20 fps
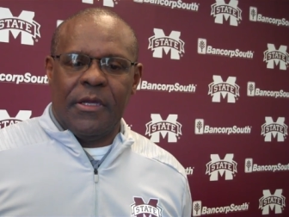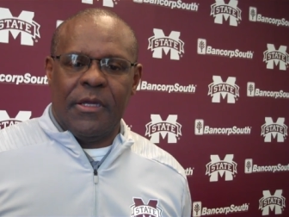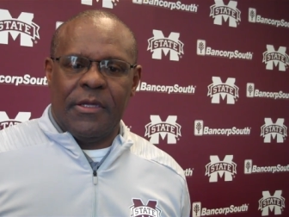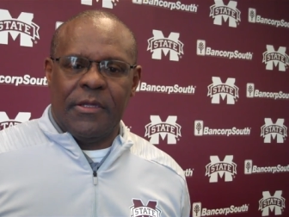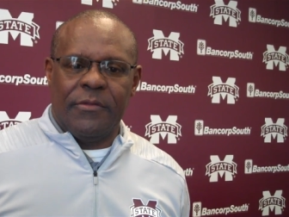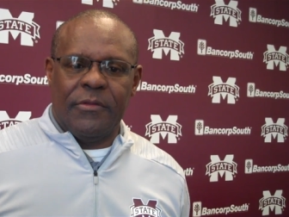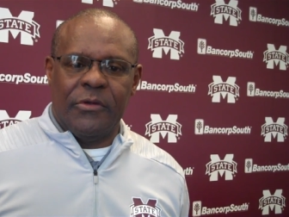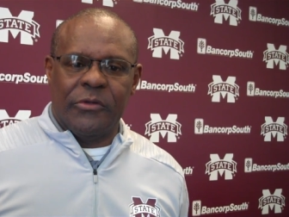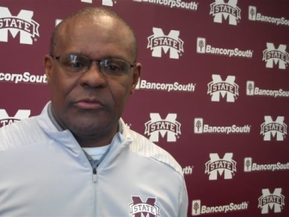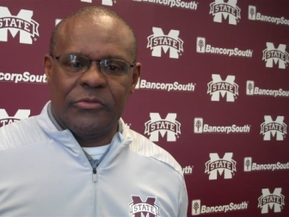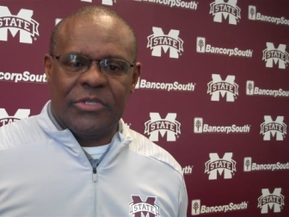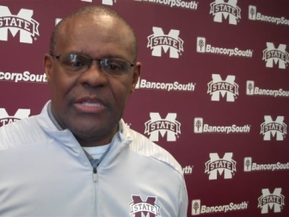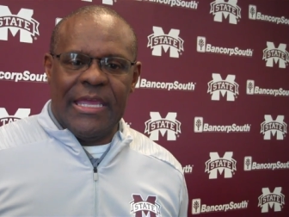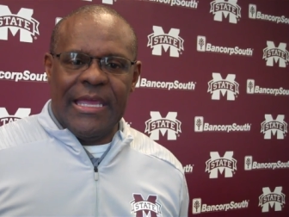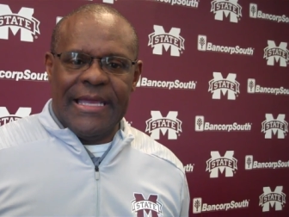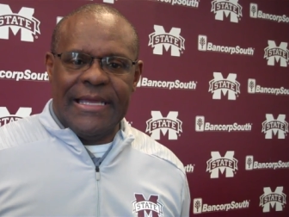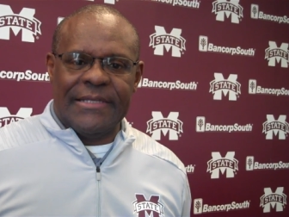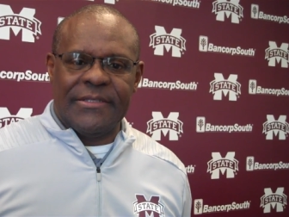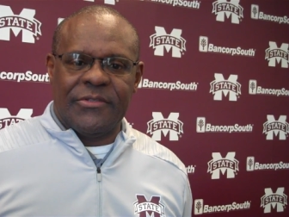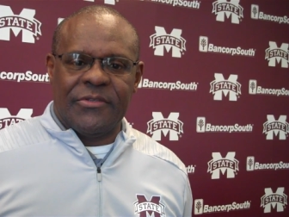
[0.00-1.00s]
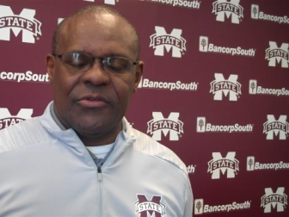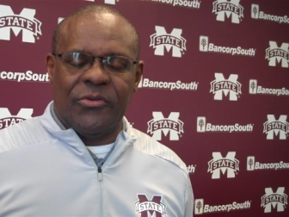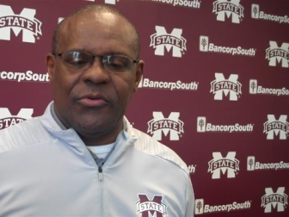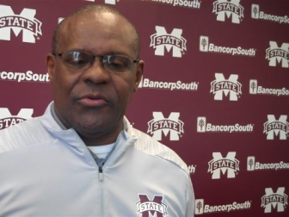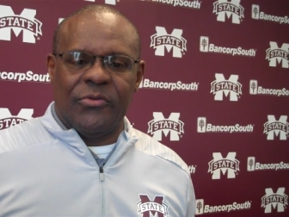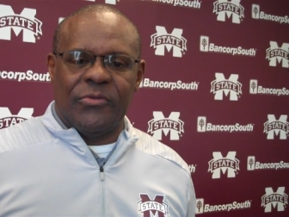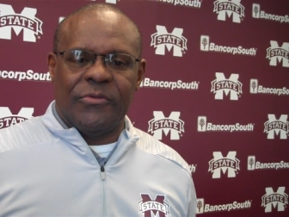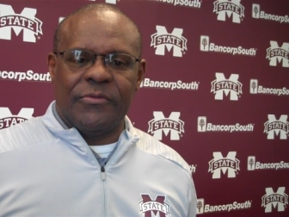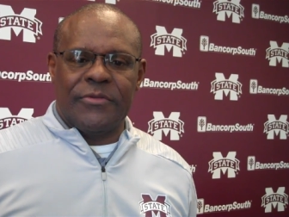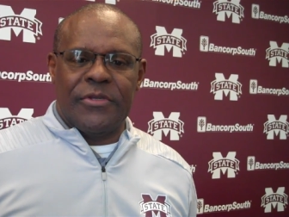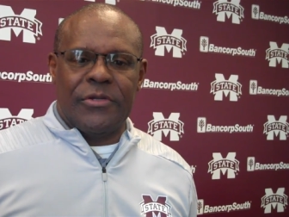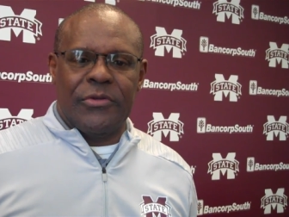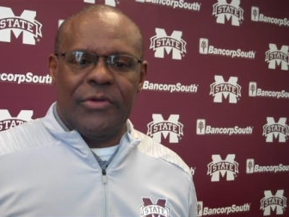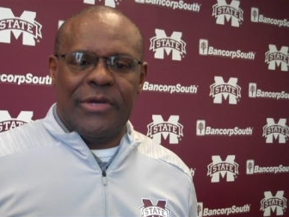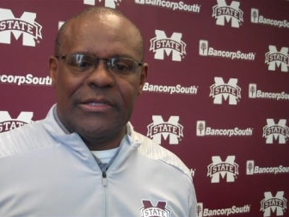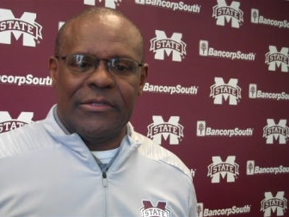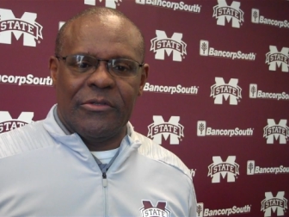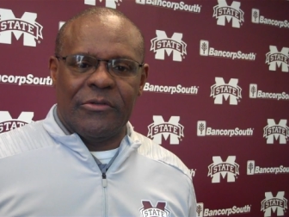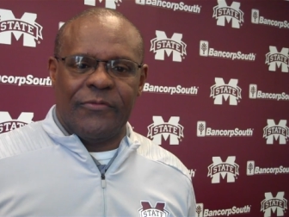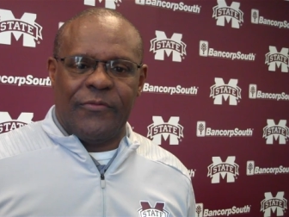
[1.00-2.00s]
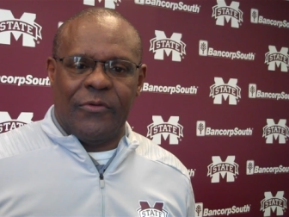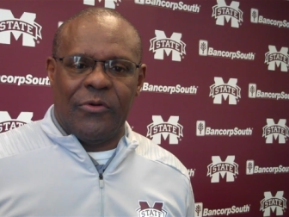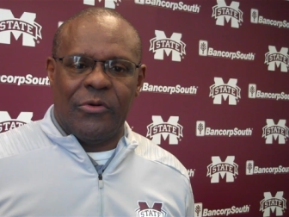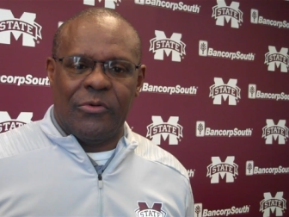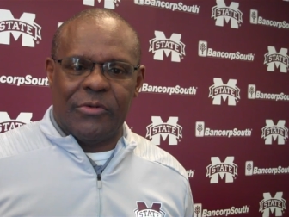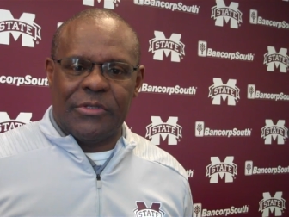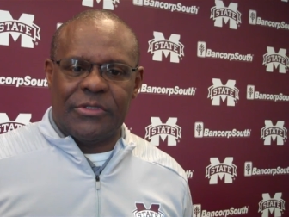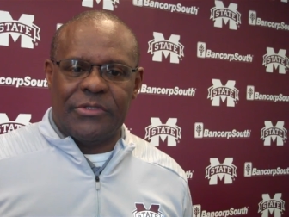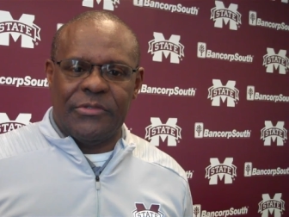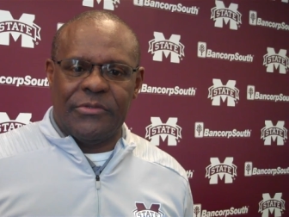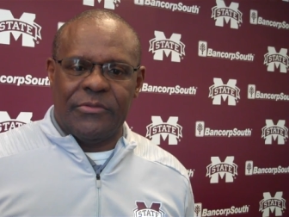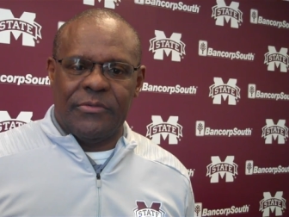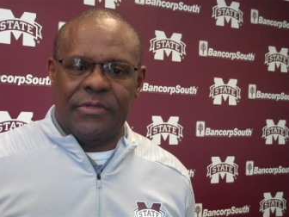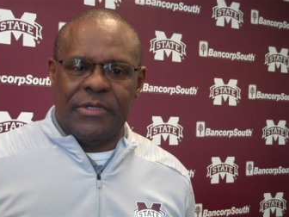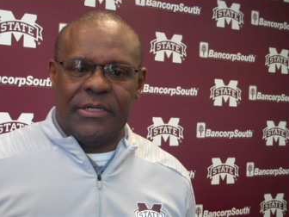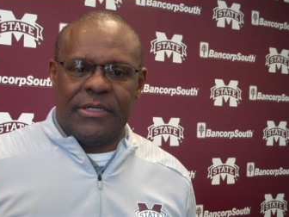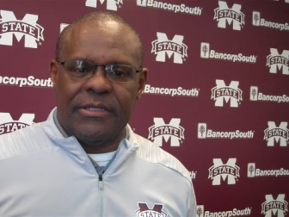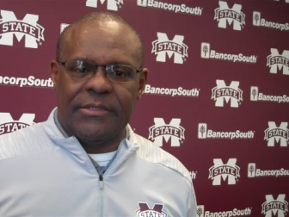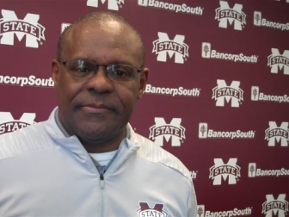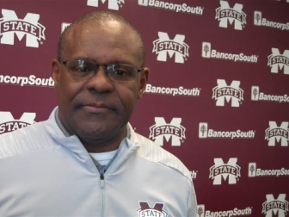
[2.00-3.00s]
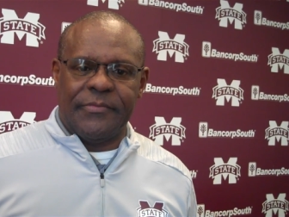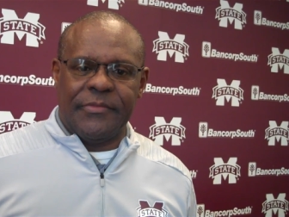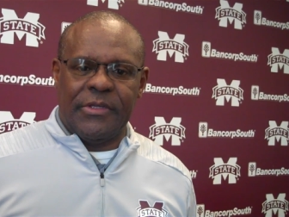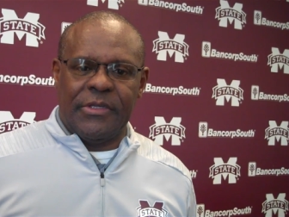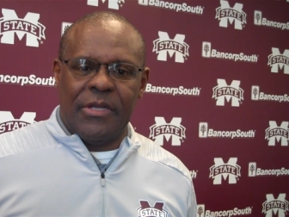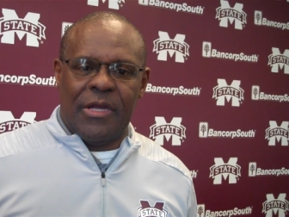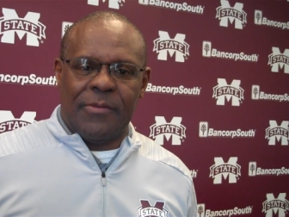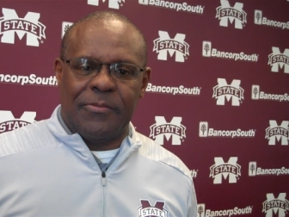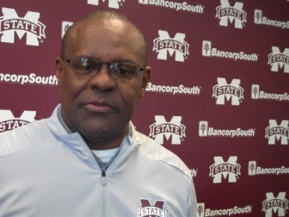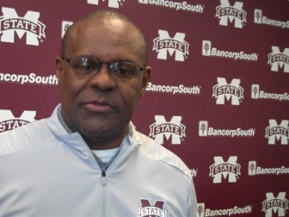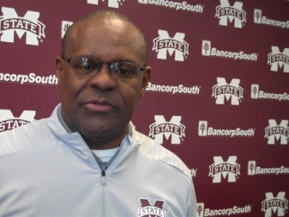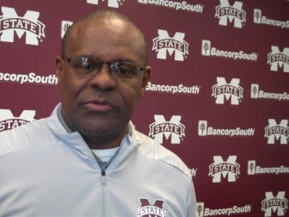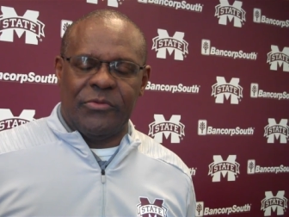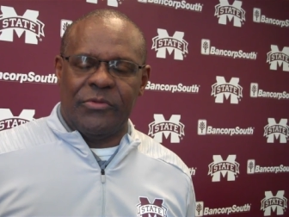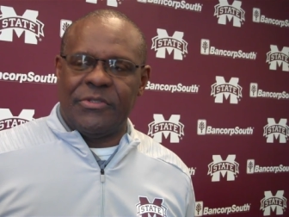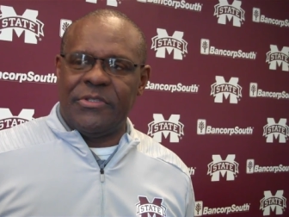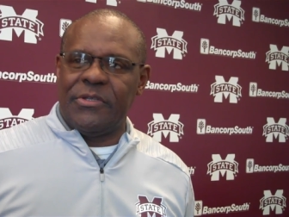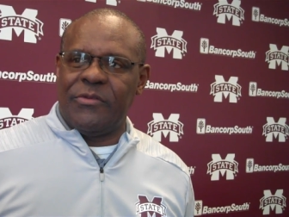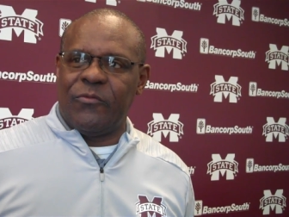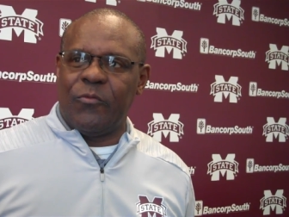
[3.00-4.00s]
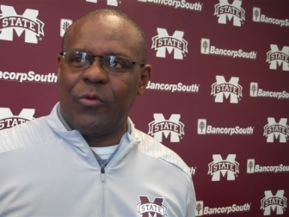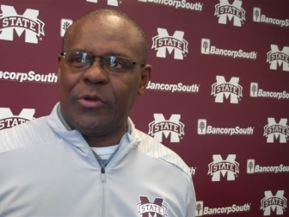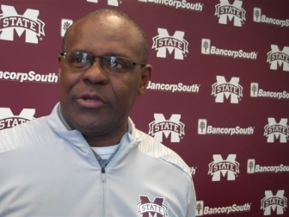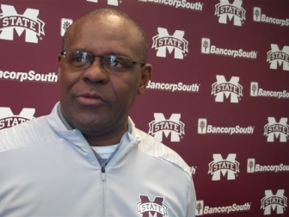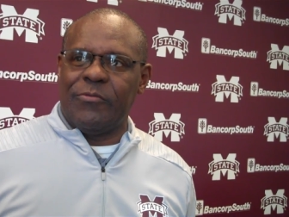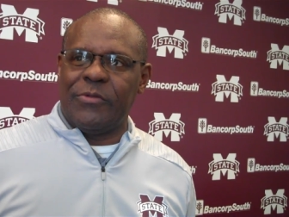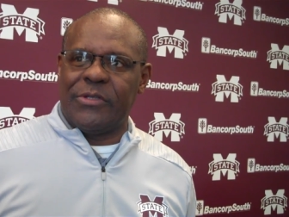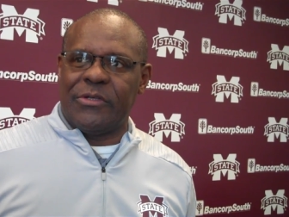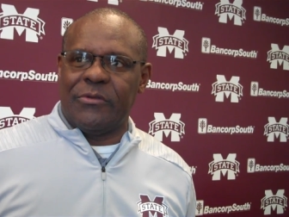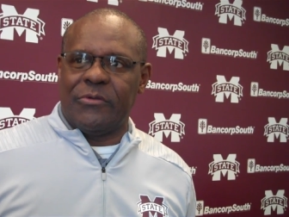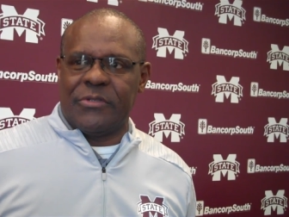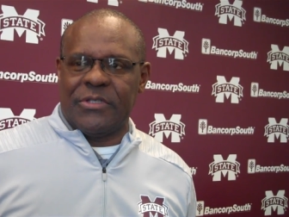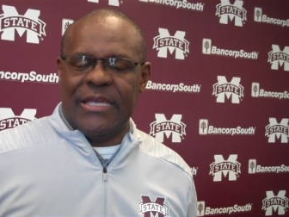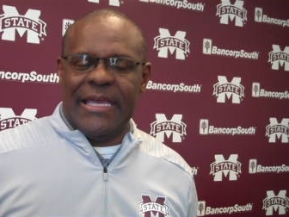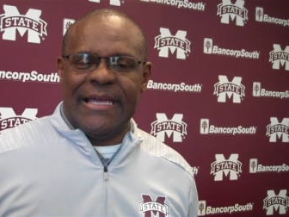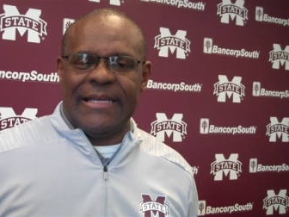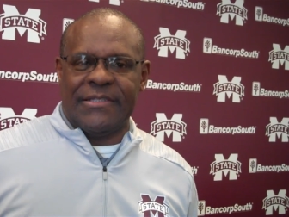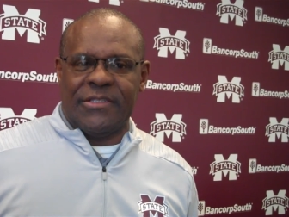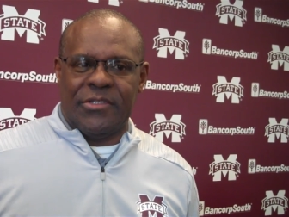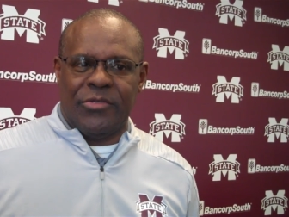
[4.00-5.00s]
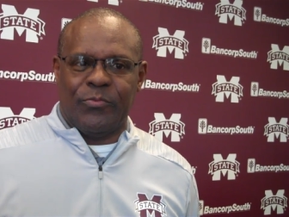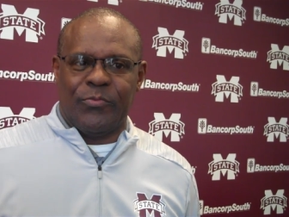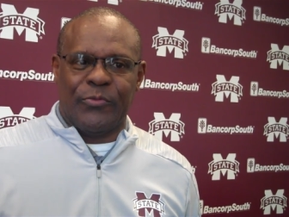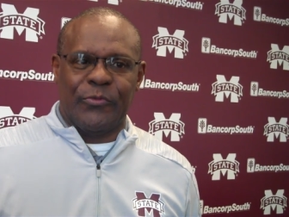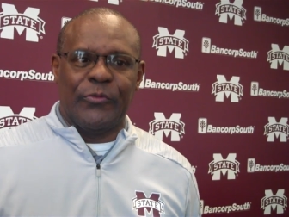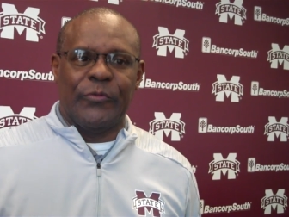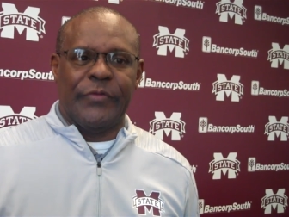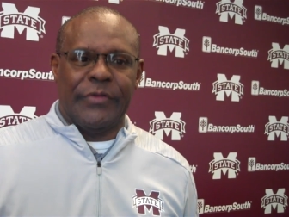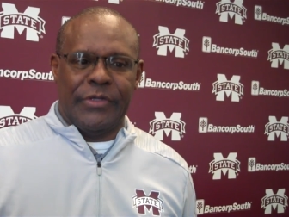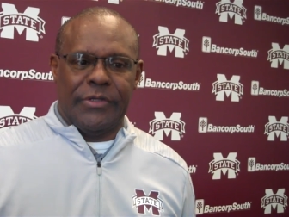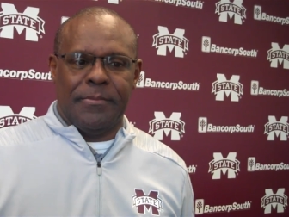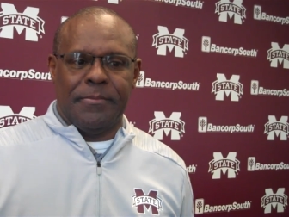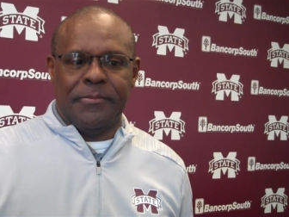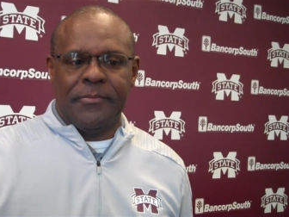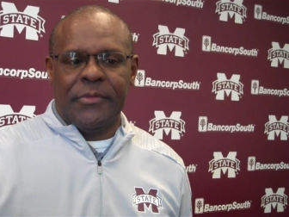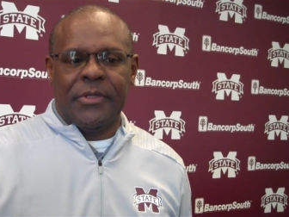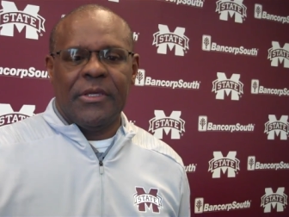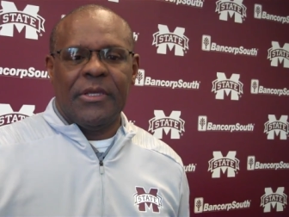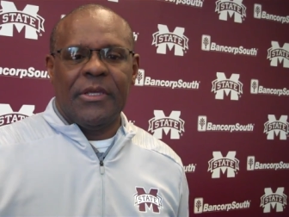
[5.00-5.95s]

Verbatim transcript: uh, those guys. So, you know, I look forward to uh, an opportunity of working with those guys and improving them